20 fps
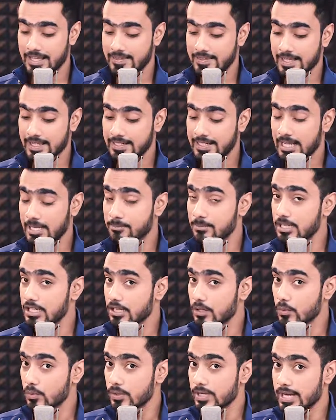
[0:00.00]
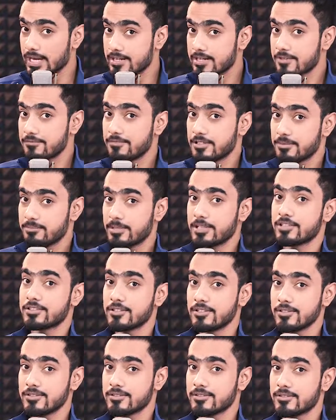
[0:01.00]
that can be created with
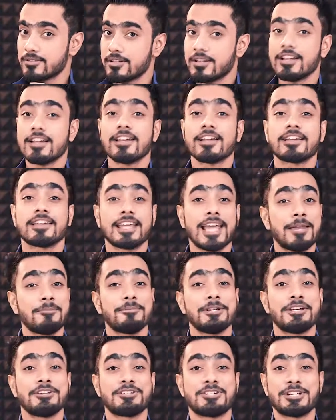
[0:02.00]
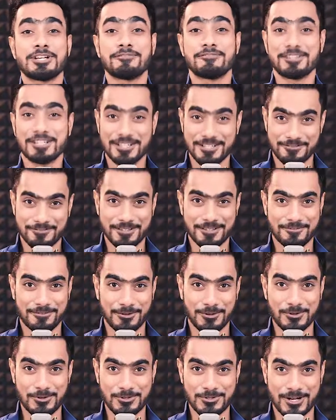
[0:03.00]
pixels can be achieved with
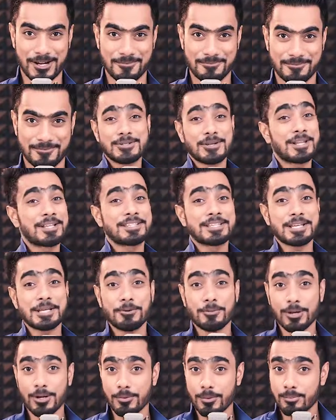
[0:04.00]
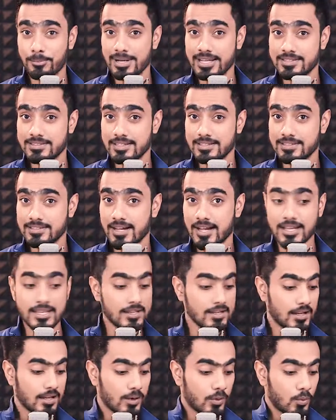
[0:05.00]
Photoshop. So let's say you want to replace the sky.
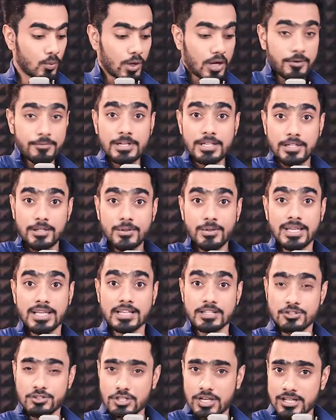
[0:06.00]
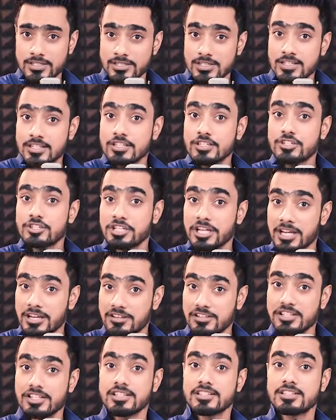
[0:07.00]
What are we doing? Just
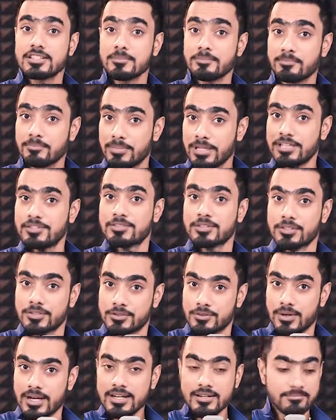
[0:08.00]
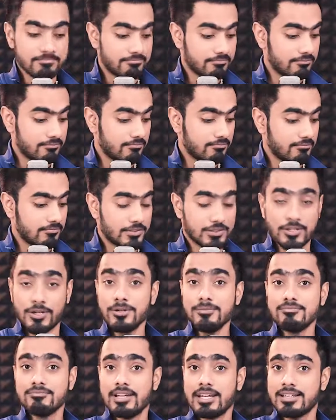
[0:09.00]
changing some pixels, right?
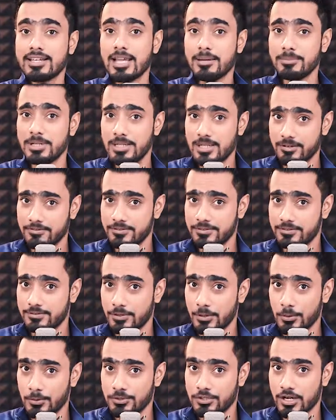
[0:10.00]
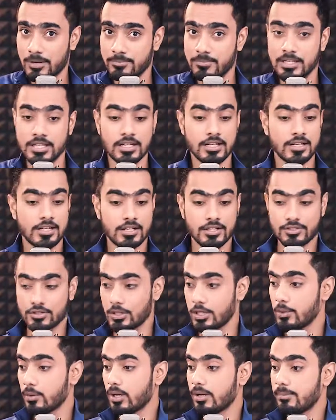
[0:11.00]
So it can be done with Photoshop. So
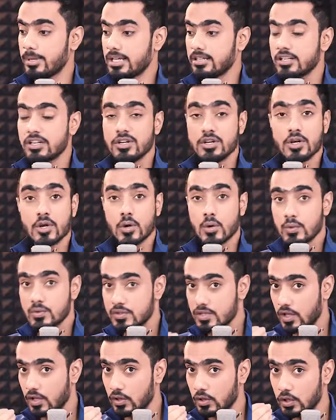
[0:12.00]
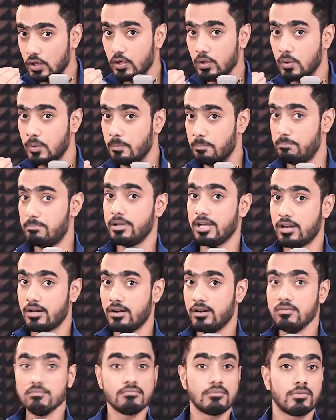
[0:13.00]
you want to make the nose a little
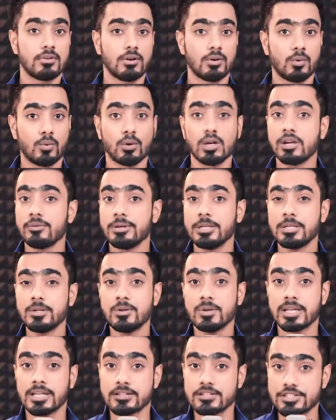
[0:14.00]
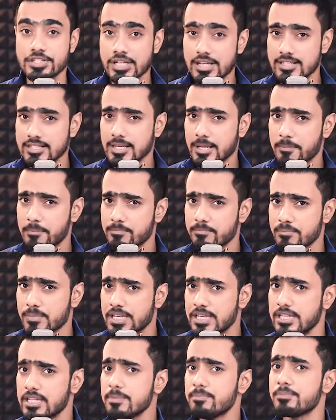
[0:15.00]
bigger. What are we doing? Just
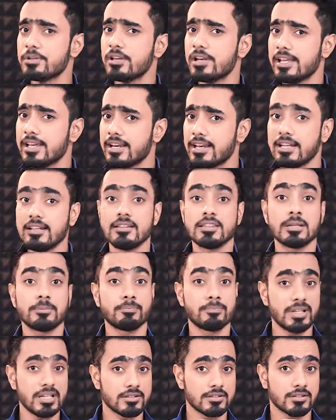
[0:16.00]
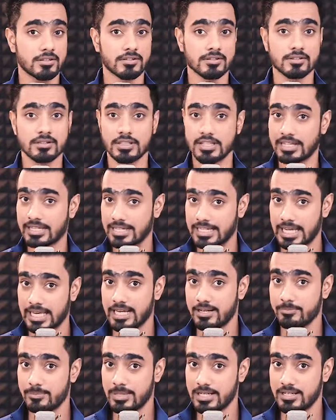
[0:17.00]
manipulating the pixels. Can
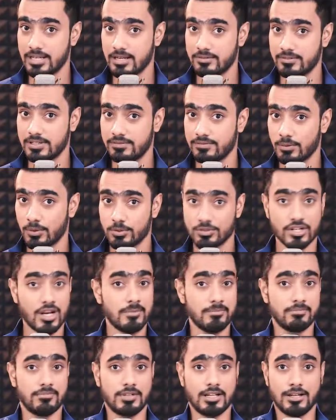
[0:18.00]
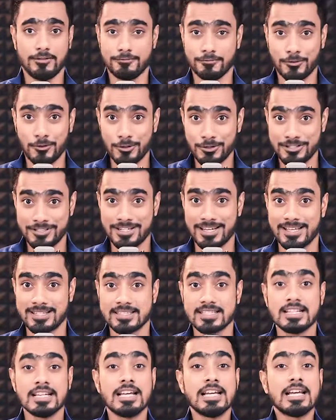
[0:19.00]
it be done with Photoshop? Of course,
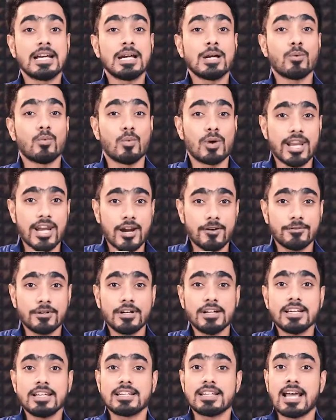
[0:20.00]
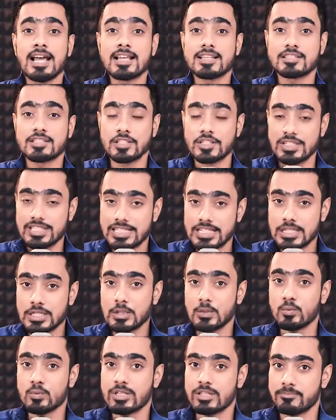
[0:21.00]
yes. Whenever it has to
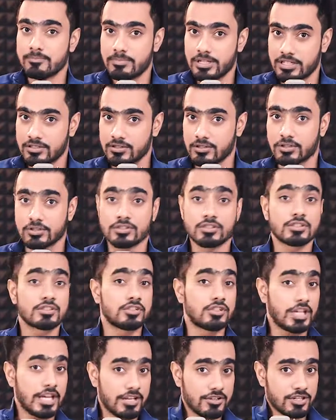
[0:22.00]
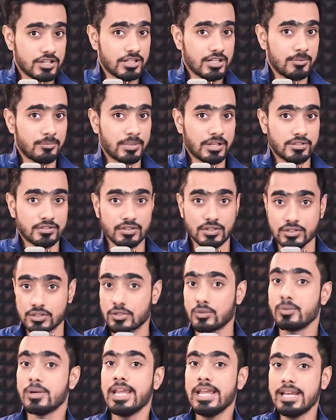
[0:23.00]
deal with pixels, changing the pixels,
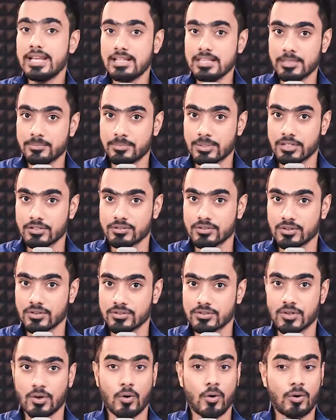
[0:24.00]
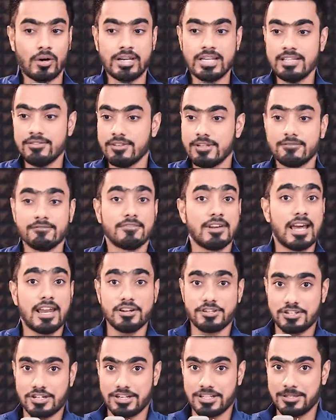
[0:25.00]
creating the pixels, or even
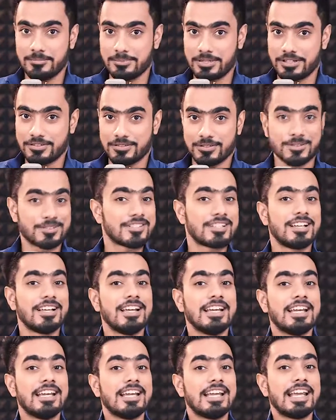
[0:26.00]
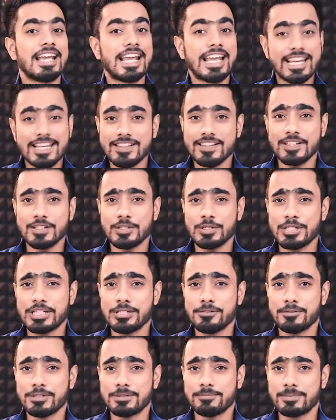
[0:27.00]
vanishing the pixels, anything to
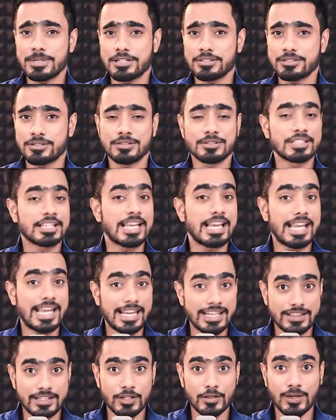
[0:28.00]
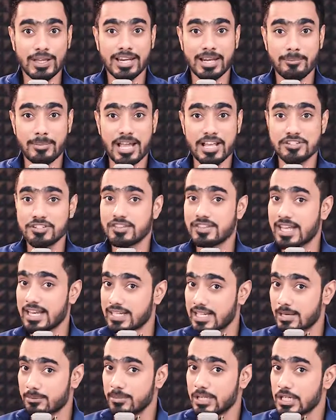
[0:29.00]
deal with pixels, anything you can imagine
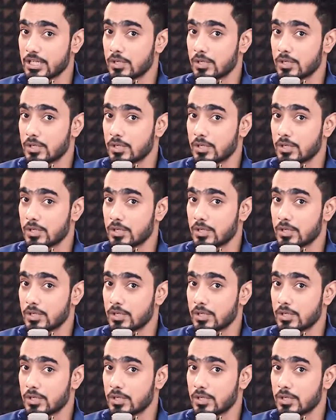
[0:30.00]
that can be